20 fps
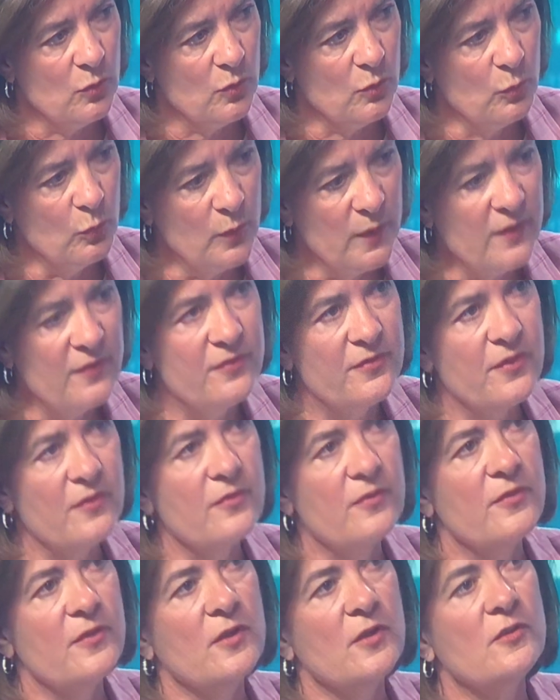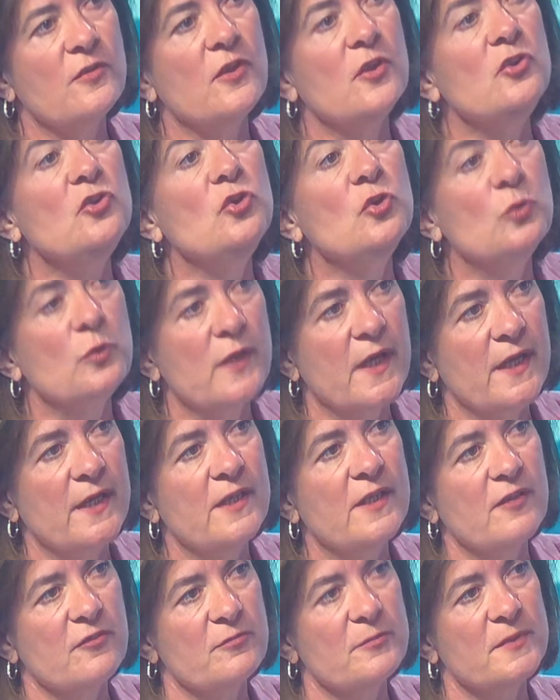with the
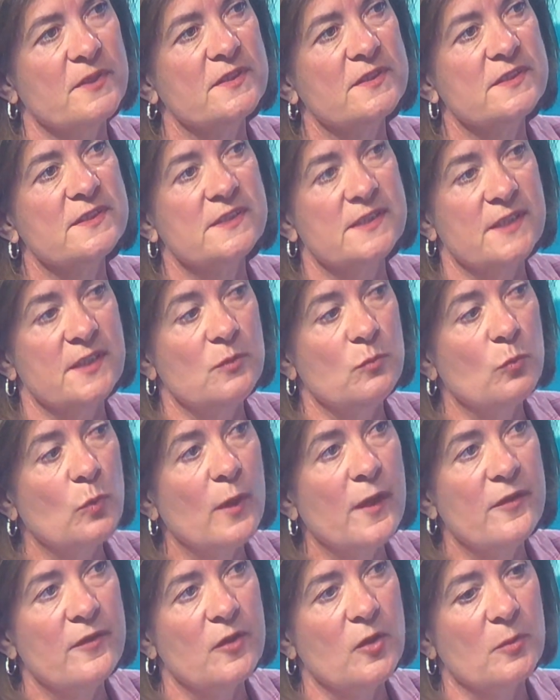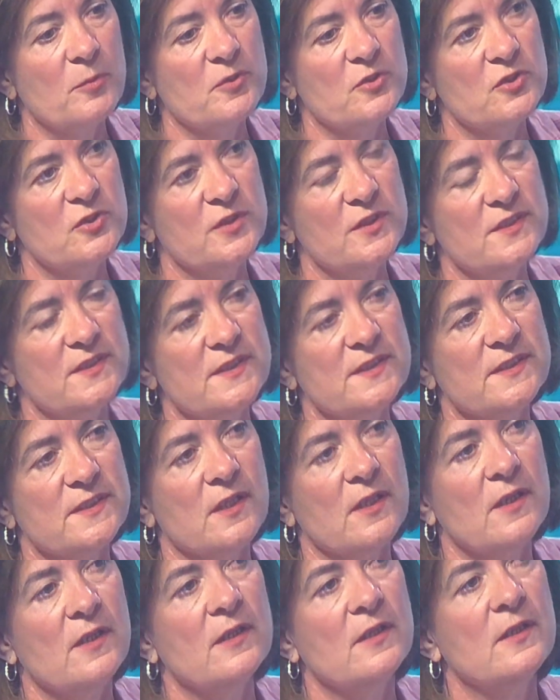UK government to see where the opportunities
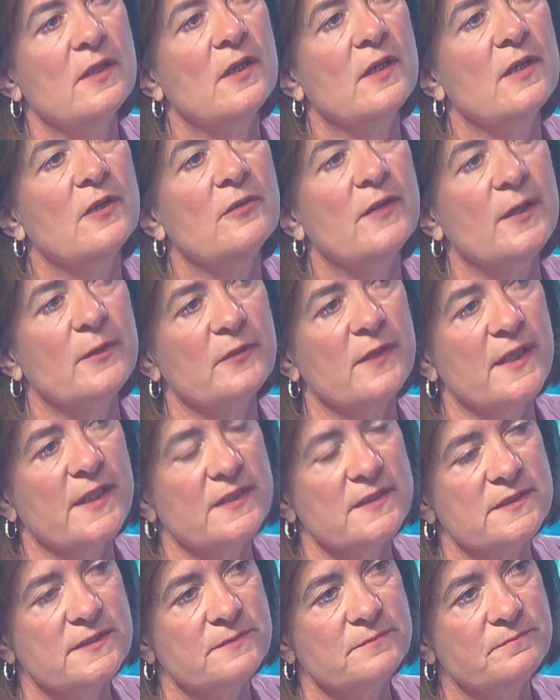are around that.